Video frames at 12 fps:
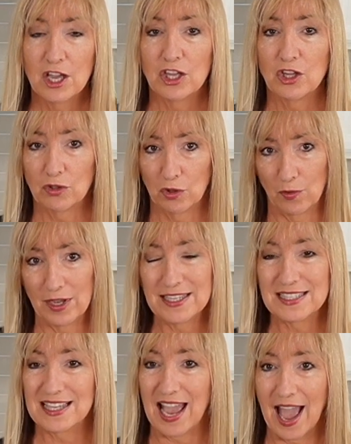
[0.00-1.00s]
you'll know
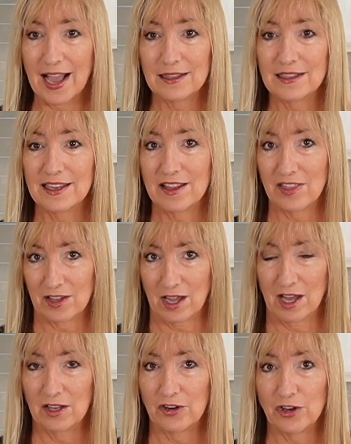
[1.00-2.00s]
exactly the
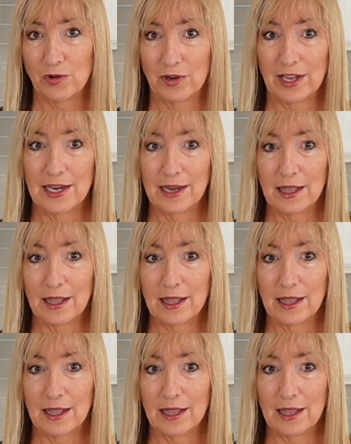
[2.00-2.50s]
color you're getting.